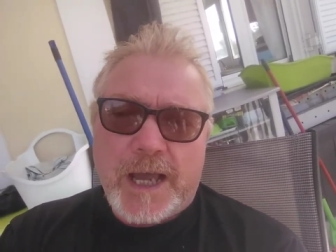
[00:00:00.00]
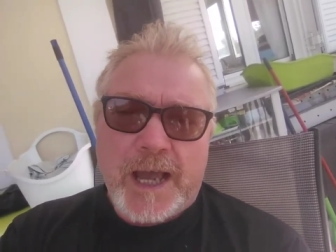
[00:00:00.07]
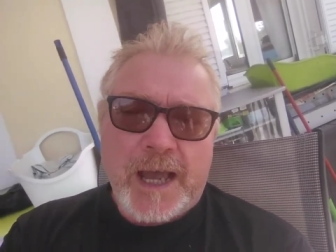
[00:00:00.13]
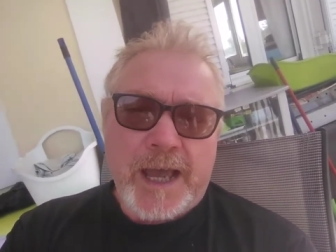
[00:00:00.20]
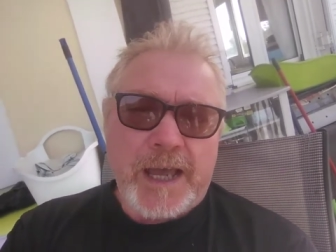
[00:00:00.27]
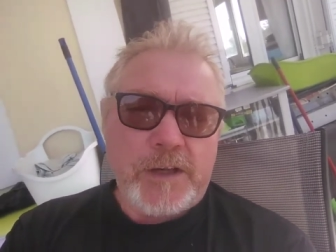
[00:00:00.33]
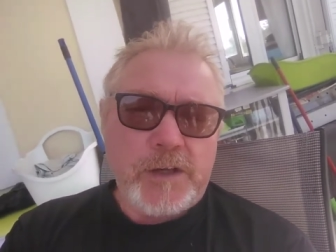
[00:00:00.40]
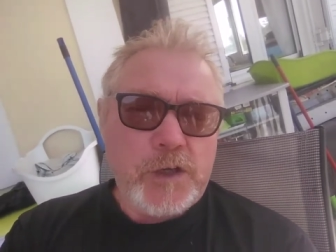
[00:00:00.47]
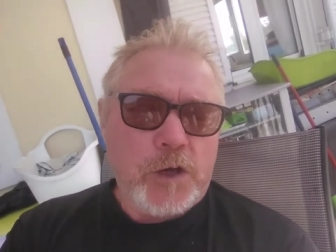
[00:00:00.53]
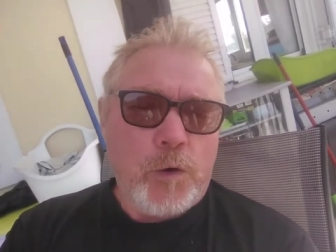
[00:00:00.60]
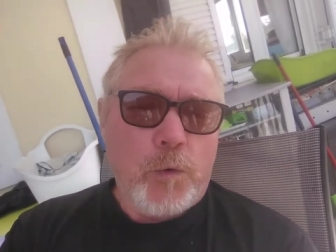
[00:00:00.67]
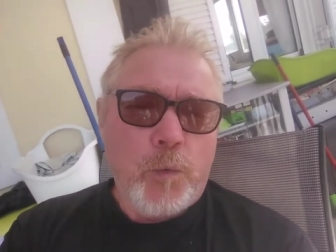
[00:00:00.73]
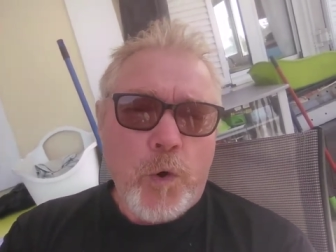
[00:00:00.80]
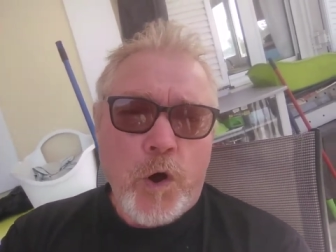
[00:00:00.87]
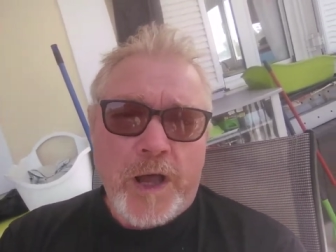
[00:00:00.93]
and
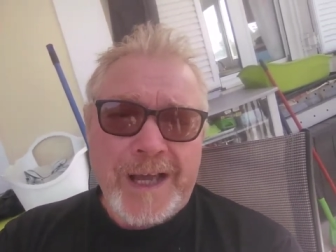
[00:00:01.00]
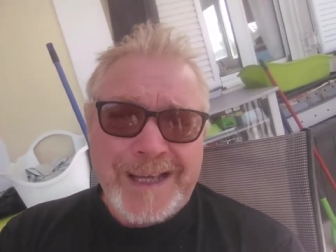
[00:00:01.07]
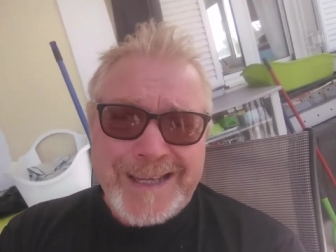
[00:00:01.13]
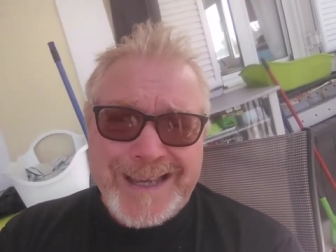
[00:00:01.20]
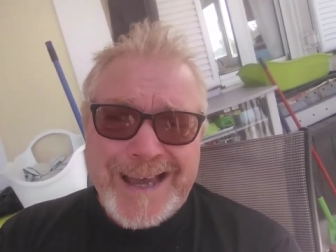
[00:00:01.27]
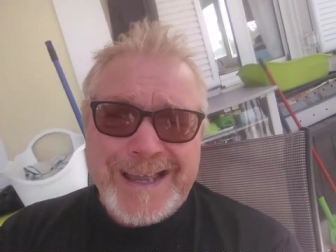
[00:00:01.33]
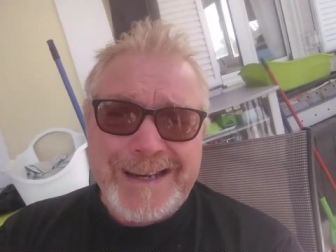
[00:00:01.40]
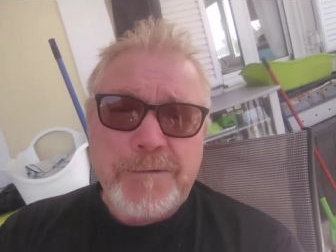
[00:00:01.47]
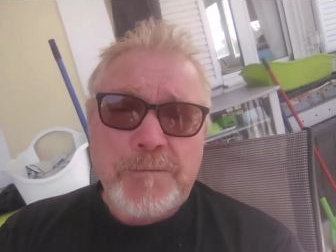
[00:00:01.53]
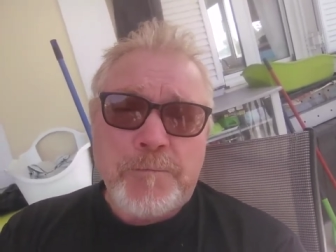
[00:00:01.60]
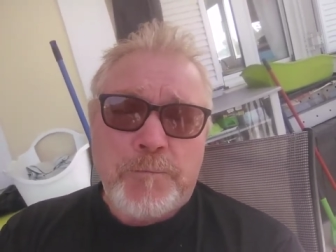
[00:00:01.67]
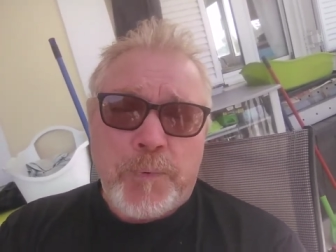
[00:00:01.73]
what, again,